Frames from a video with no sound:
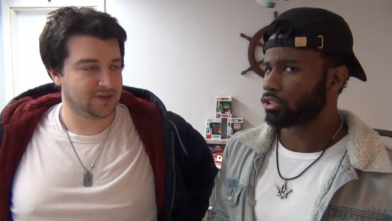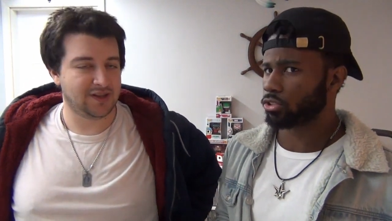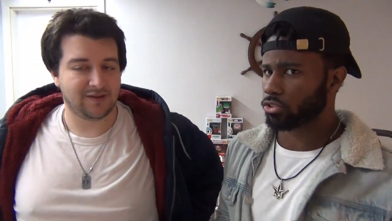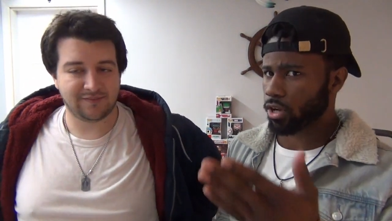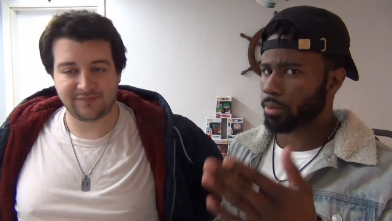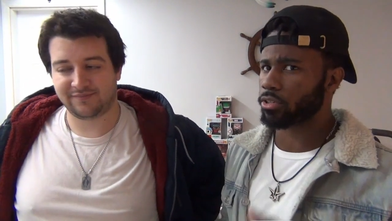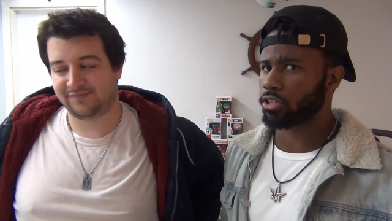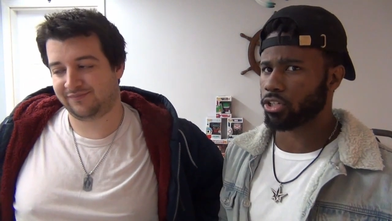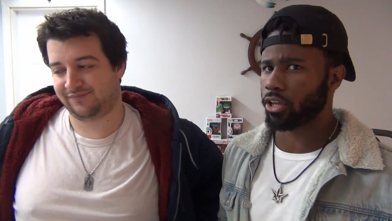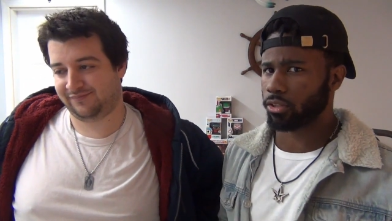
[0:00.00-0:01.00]
Speaker 1: So subscribe to the
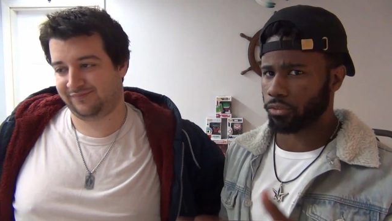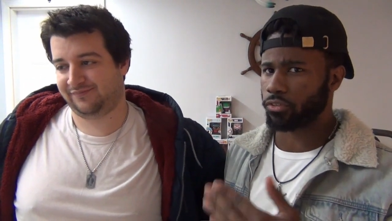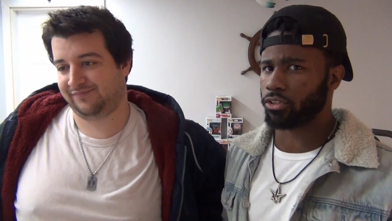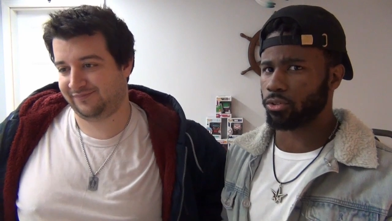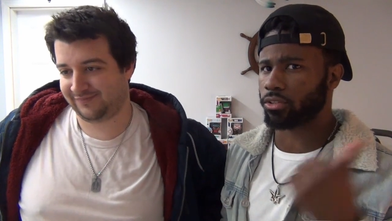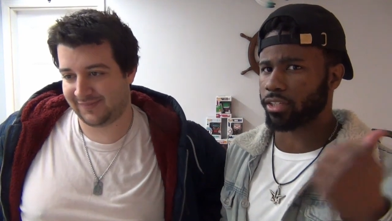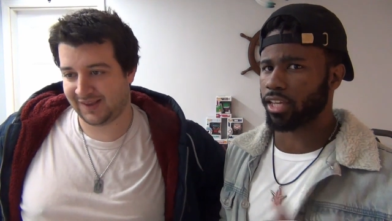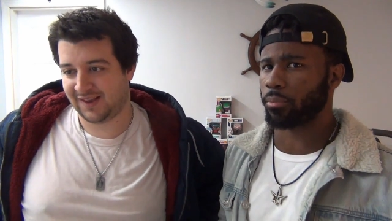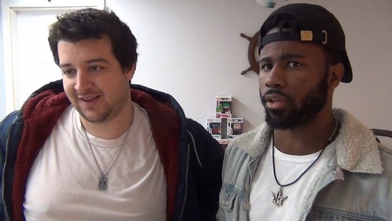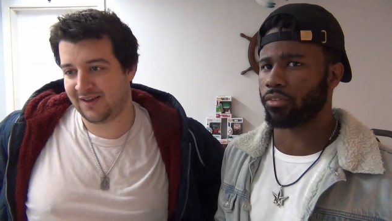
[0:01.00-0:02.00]
channel if you're new. Click
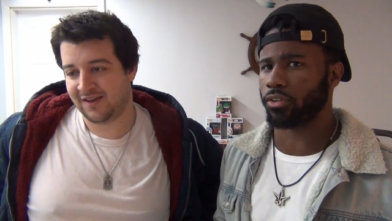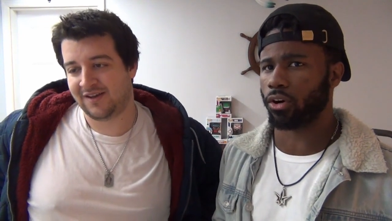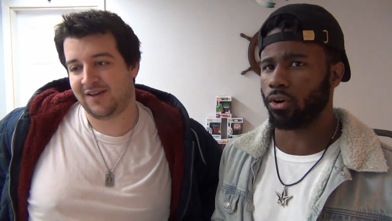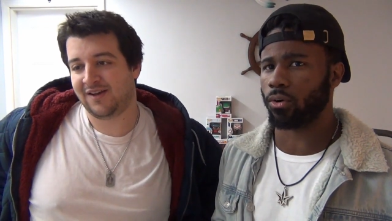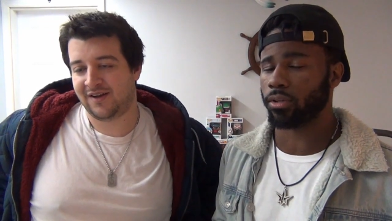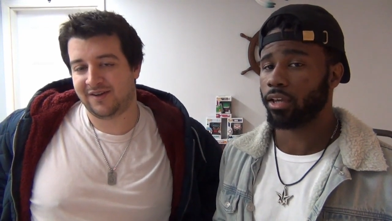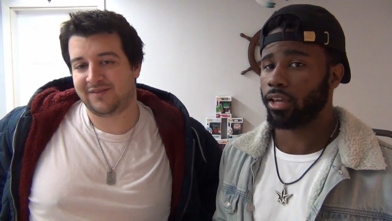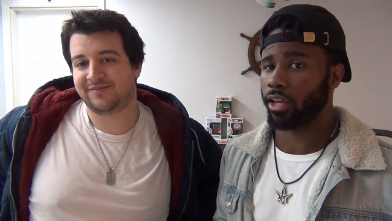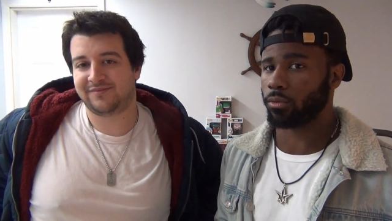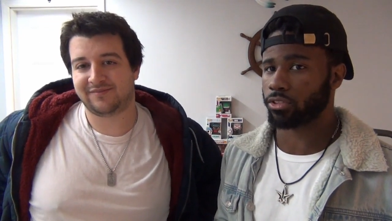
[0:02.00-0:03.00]
that bell if you're old,
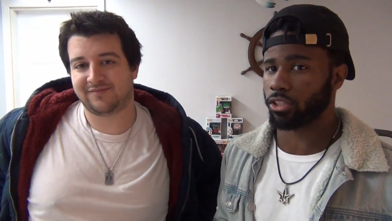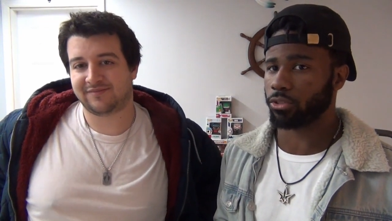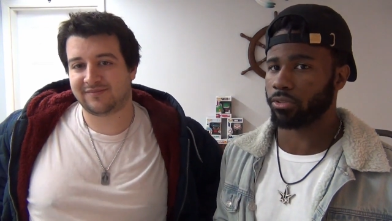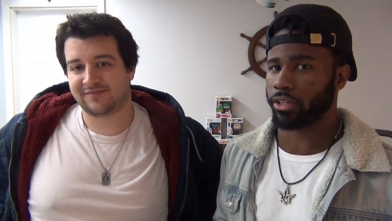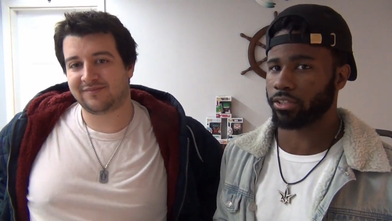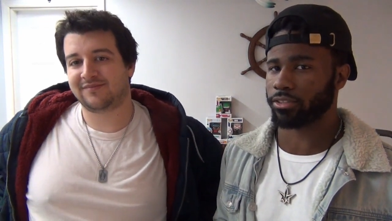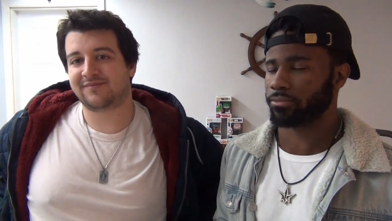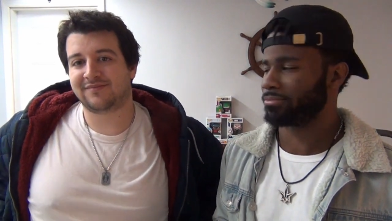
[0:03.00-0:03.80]
and we'll see you niggas